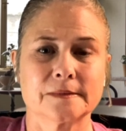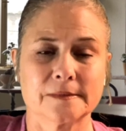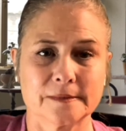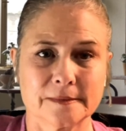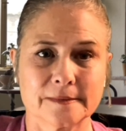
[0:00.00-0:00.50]

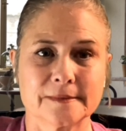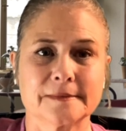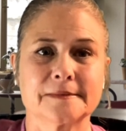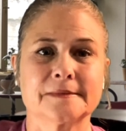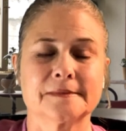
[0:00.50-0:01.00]

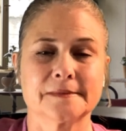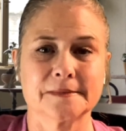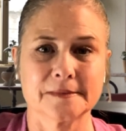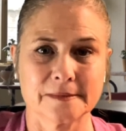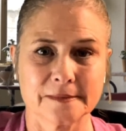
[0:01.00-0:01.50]

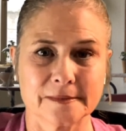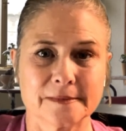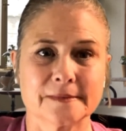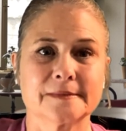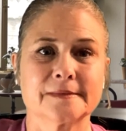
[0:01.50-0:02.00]

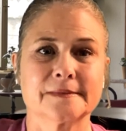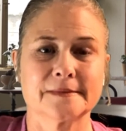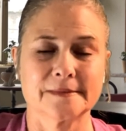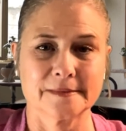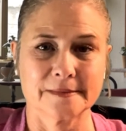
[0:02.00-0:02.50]

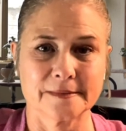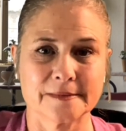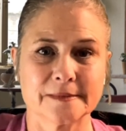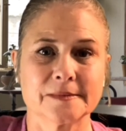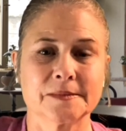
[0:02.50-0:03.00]

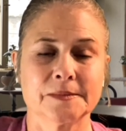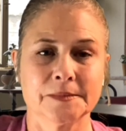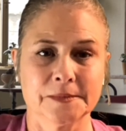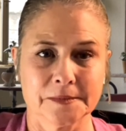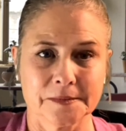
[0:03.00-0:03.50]

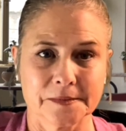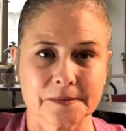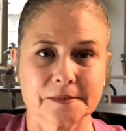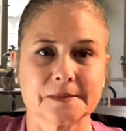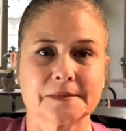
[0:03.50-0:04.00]

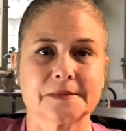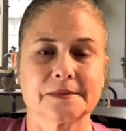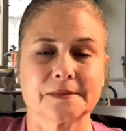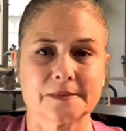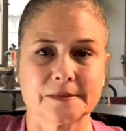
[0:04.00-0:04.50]

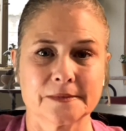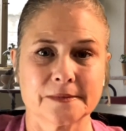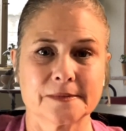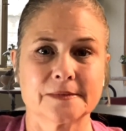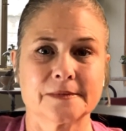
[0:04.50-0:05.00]
[no speech]